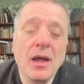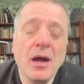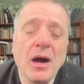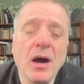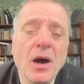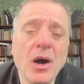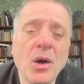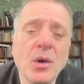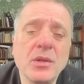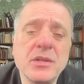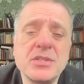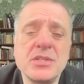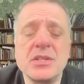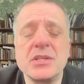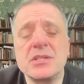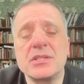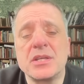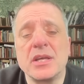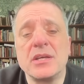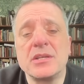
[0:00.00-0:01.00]
a whole
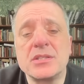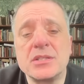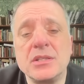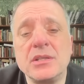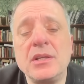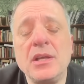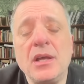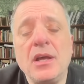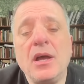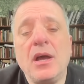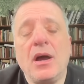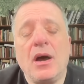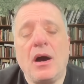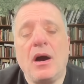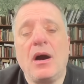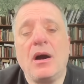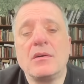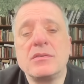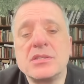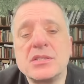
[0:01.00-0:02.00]
succession
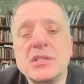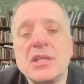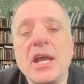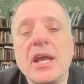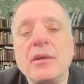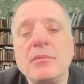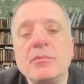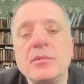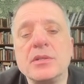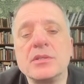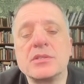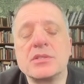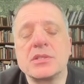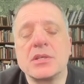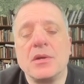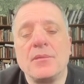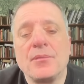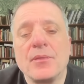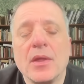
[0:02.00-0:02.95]
of statements.